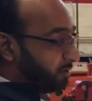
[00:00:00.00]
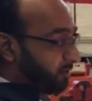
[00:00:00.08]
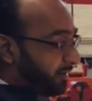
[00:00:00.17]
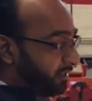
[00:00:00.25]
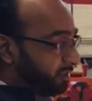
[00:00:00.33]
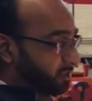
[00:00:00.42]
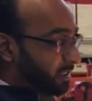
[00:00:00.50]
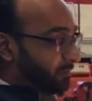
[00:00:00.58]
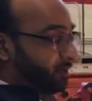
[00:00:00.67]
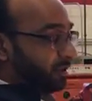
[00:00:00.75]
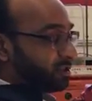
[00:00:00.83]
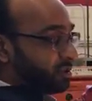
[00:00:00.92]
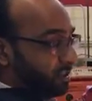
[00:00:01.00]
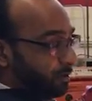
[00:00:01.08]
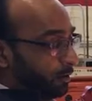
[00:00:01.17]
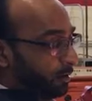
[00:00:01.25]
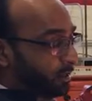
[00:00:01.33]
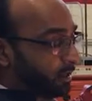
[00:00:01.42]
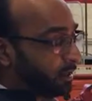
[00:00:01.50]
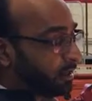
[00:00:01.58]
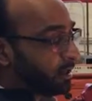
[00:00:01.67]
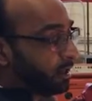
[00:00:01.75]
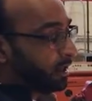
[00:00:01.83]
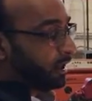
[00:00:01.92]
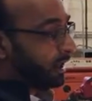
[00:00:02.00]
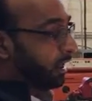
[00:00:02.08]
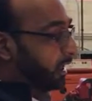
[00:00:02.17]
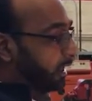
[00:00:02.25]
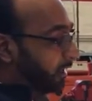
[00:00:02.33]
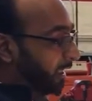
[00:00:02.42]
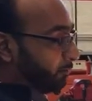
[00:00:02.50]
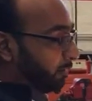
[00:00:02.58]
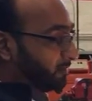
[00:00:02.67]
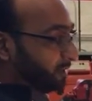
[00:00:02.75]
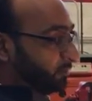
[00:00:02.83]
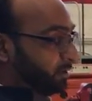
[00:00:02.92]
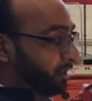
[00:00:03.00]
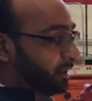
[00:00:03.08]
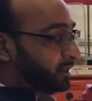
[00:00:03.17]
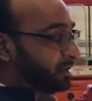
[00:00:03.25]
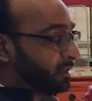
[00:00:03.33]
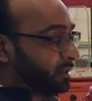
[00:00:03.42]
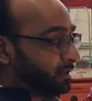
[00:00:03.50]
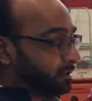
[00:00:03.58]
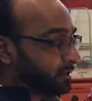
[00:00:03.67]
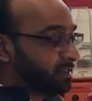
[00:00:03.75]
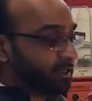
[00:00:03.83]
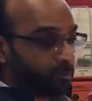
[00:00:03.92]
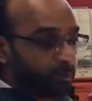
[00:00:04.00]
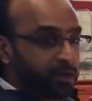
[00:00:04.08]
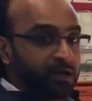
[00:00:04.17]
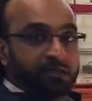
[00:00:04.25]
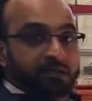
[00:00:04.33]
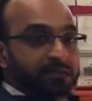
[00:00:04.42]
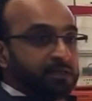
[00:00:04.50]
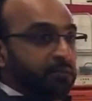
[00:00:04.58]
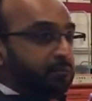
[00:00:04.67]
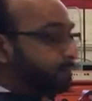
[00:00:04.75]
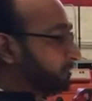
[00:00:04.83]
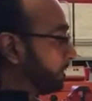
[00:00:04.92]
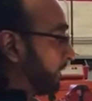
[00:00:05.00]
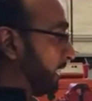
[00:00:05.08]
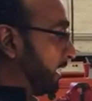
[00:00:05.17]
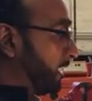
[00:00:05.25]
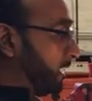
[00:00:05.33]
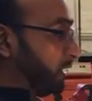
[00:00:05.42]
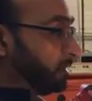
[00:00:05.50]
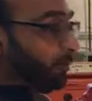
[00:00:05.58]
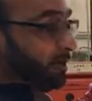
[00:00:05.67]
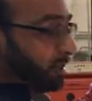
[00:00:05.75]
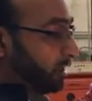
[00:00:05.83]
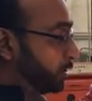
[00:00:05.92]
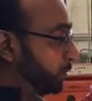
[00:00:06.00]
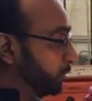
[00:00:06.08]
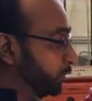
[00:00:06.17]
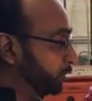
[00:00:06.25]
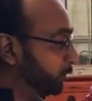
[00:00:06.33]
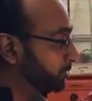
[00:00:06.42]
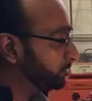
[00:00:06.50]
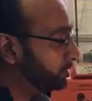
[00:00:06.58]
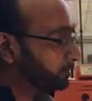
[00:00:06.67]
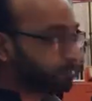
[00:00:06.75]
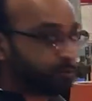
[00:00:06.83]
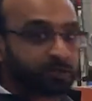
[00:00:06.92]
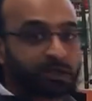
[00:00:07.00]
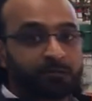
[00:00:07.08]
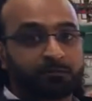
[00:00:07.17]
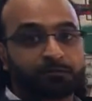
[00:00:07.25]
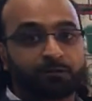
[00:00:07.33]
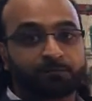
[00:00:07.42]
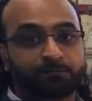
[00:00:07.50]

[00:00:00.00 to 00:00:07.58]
remained the same, and you can see all the light bulbs are burning the same way, the way they're supposed to. Okay, good.